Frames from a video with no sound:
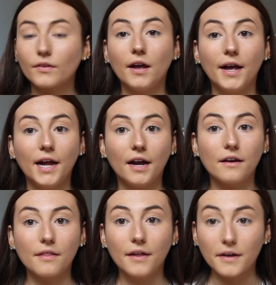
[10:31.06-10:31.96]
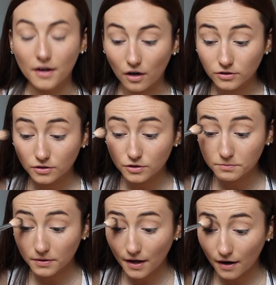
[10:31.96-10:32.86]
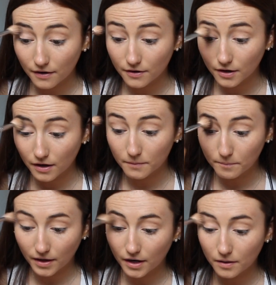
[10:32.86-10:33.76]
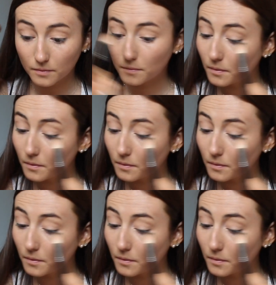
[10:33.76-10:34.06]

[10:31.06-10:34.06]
And then I also just put it under my